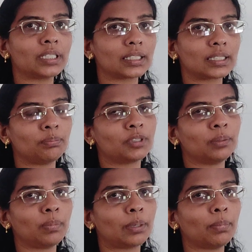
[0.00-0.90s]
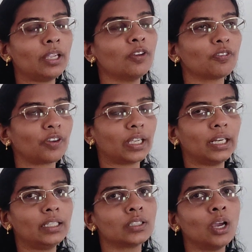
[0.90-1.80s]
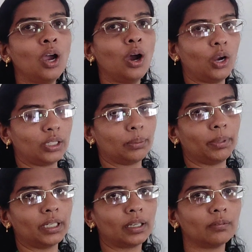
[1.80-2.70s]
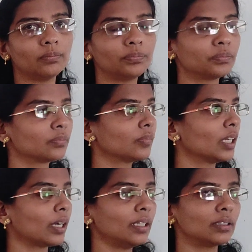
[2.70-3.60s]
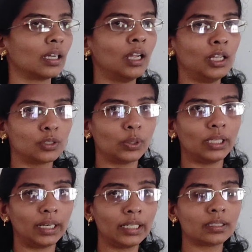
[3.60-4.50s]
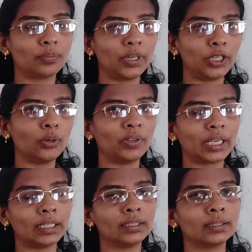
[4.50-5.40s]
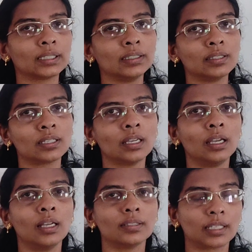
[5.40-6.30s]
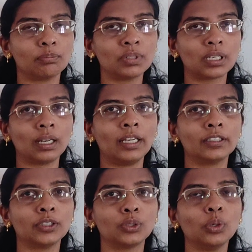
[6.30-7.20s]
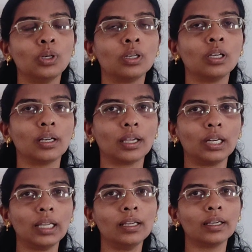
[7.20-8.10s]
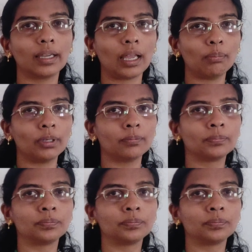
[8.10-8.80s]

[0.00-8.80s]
accepted by my finite automata. Right? So in the next video we can discuss sums related to regular grammar.